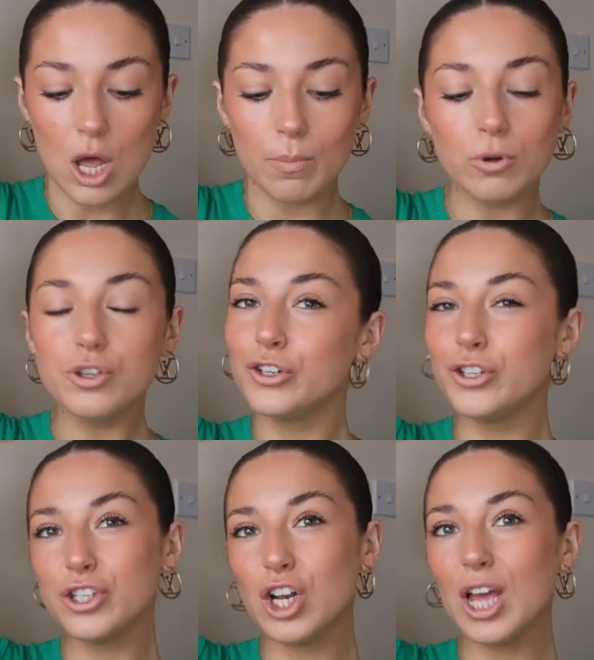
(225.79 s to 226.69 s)
But
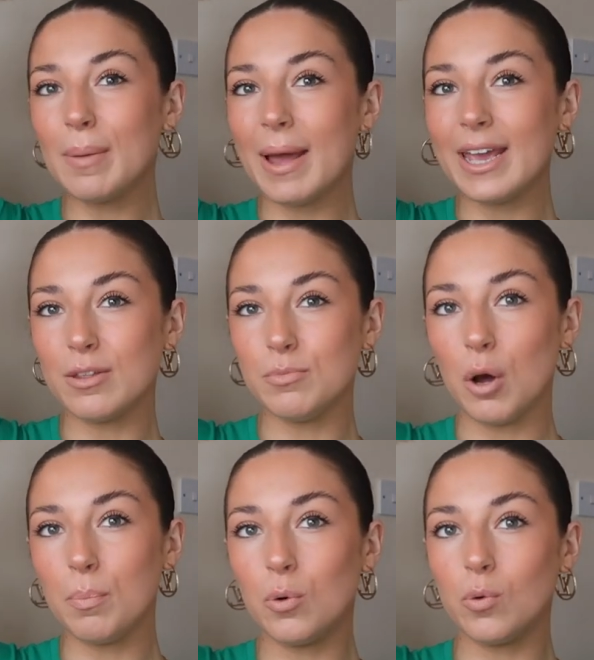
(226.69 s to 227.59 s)
just to, like, make them
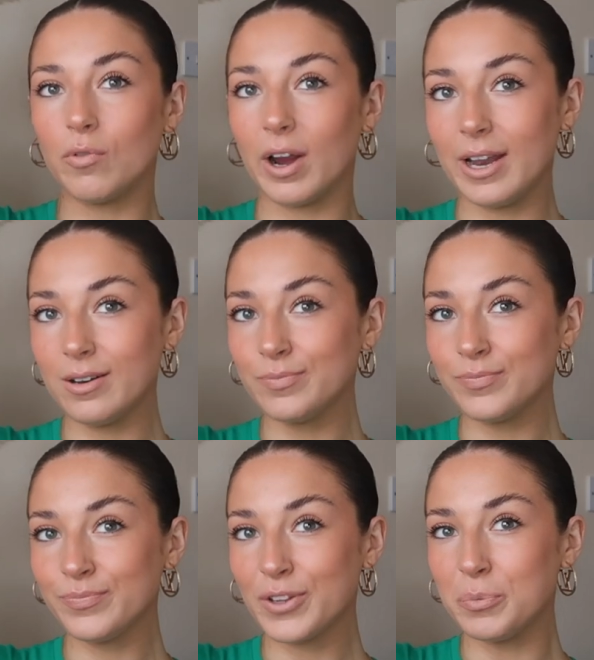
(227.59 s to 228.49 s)
not boring,
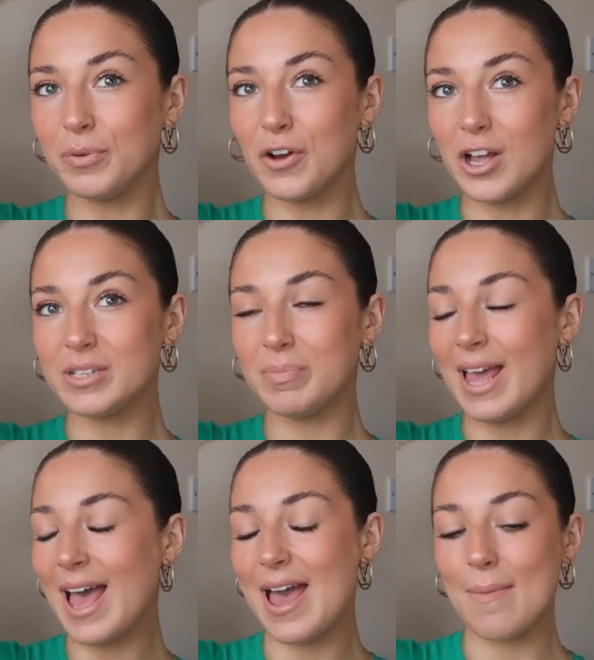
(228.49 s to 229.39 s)
we've got a split
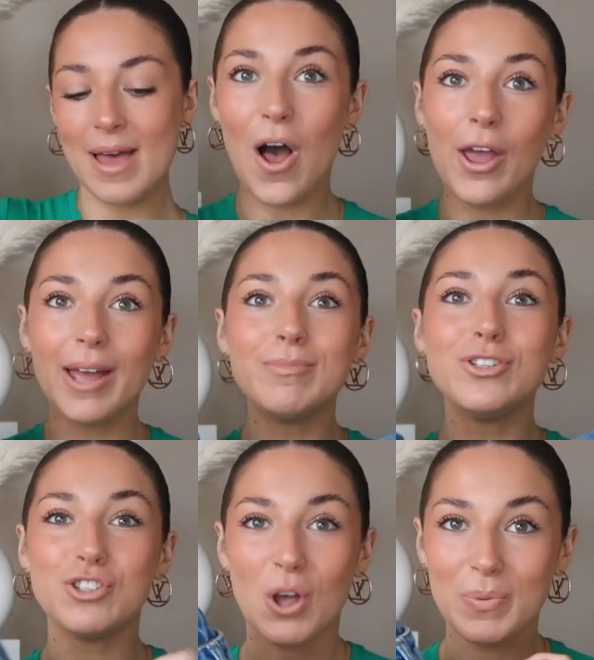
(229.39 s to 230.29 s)
hem. I am
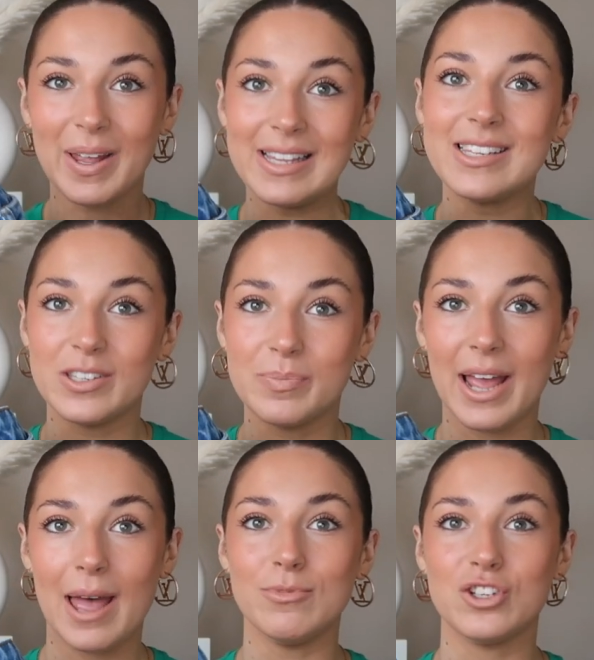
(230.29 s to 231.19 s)
so into split
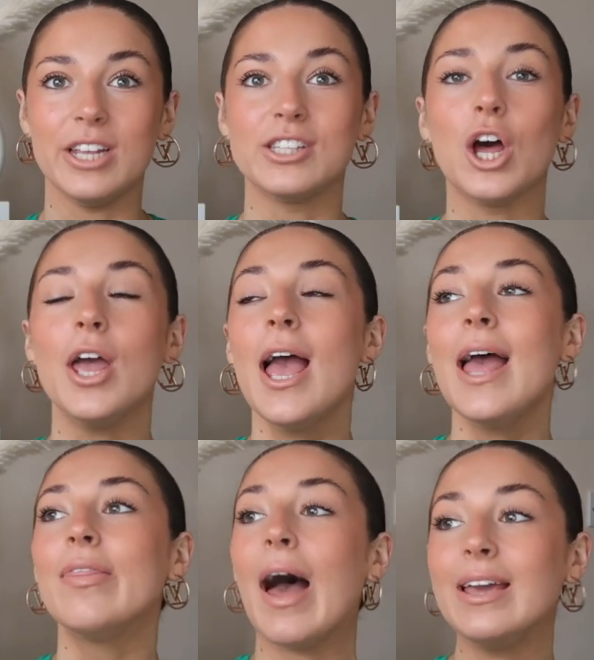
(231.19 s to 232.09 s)
hem jeans. Like,
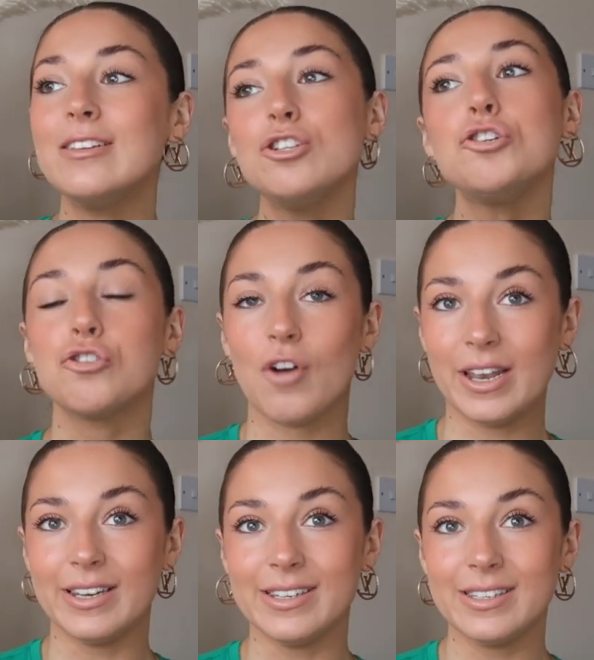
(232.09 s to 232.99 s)
that is a
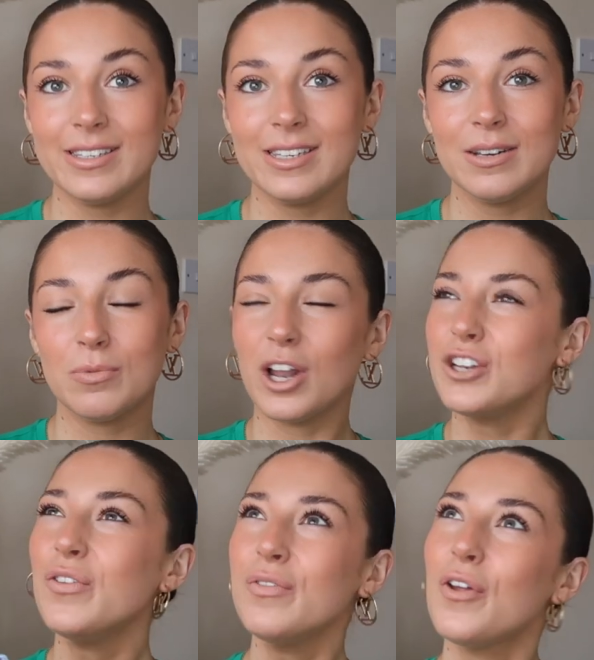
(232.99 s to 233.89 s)
trend. Well, I
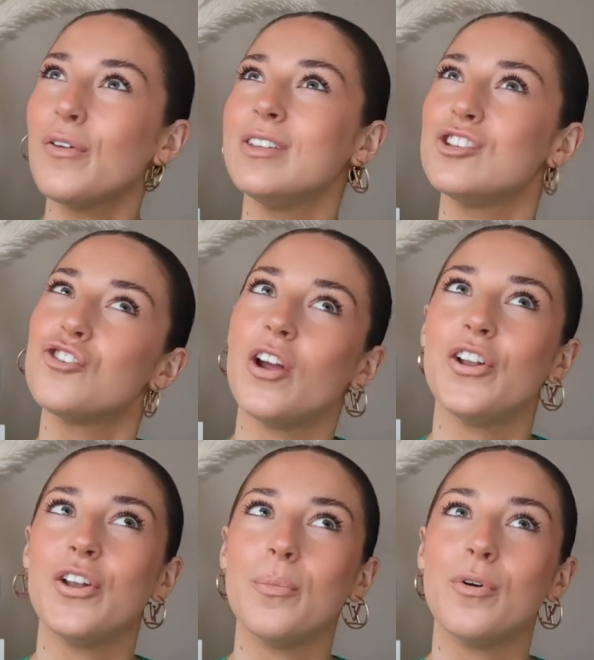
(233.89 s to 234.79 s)
don't even know if it's a
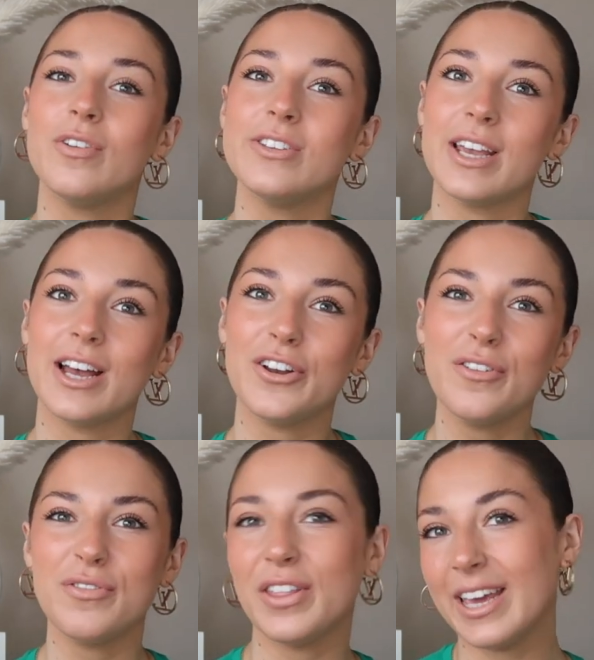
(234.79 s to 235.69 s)
trend anymore, is it? I
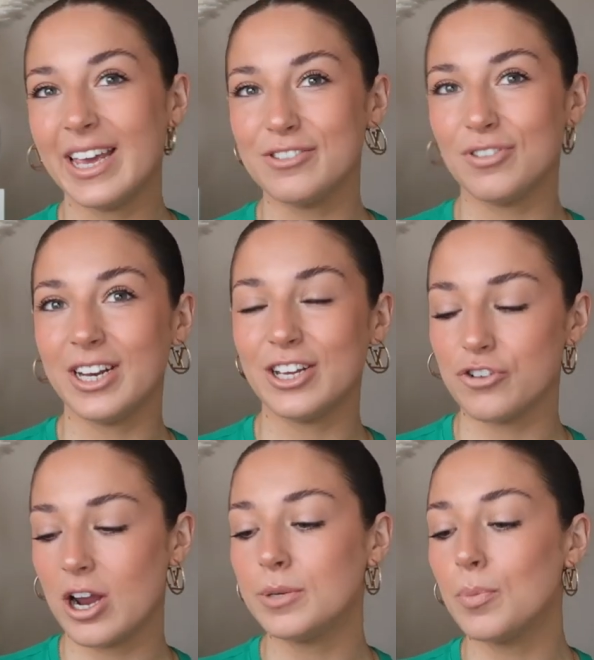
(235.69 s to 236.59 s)
don't think it is really a
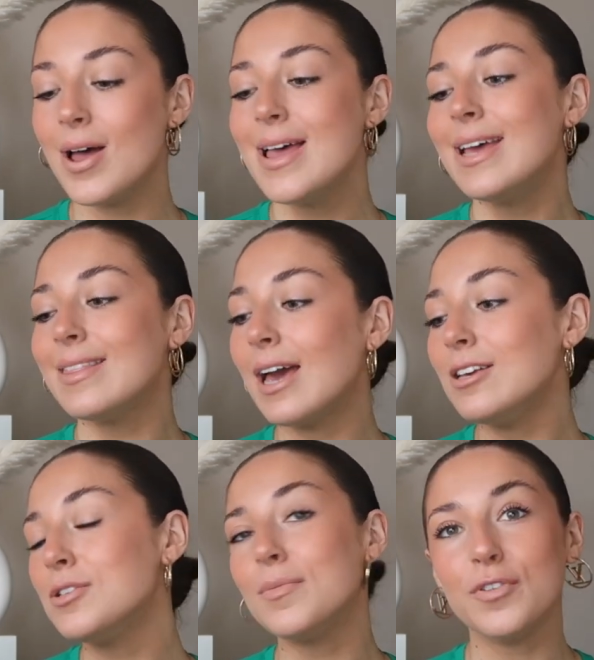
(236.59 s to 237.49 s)
trend, but that
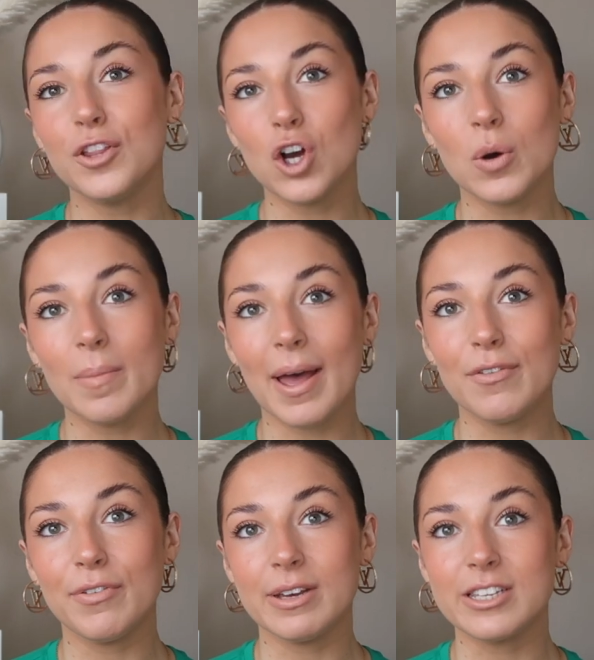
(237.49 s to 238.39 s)
is something that came about a
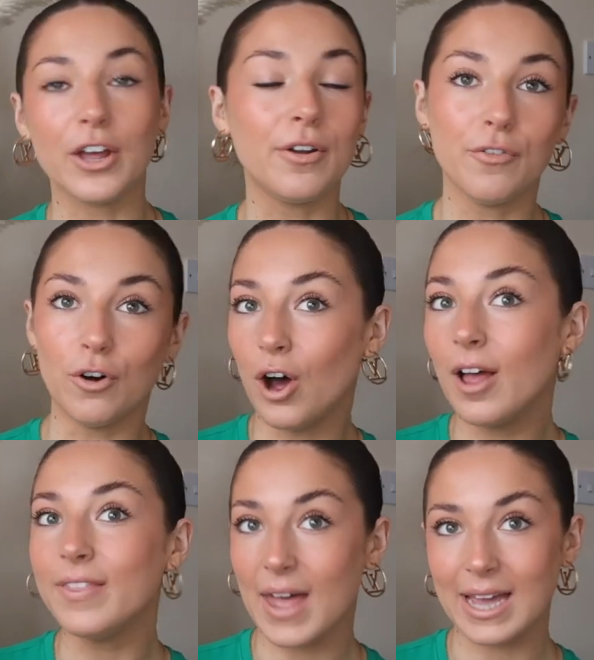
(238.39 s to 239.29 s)
few years ago and I thought,
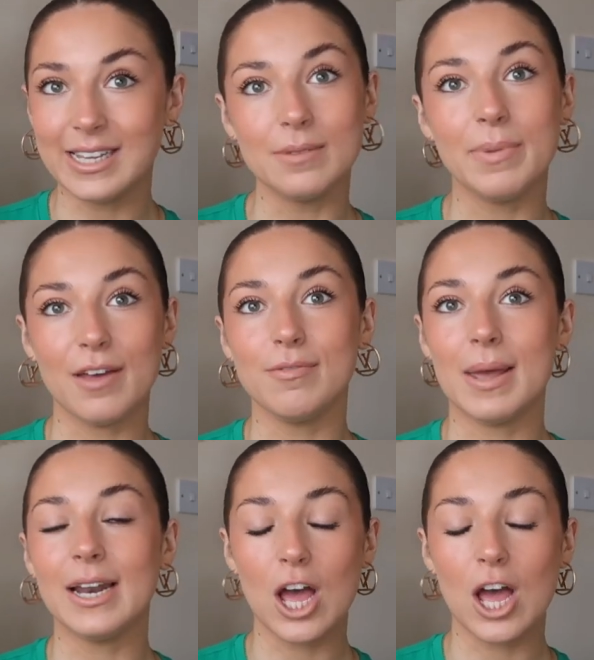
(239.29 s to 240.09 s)
that is a bit of me.